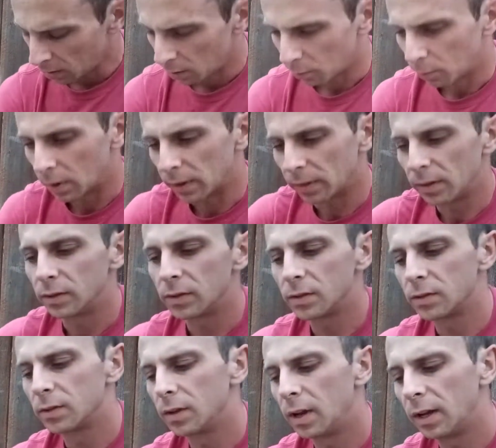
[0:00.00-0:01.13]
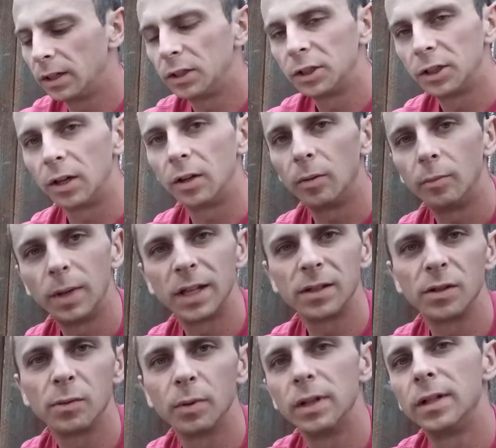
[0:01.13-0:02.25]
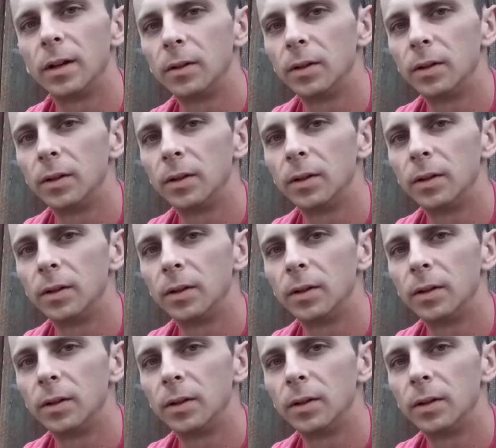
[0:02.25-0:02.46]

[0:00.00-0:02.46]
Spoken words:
when this eggshell makes its way down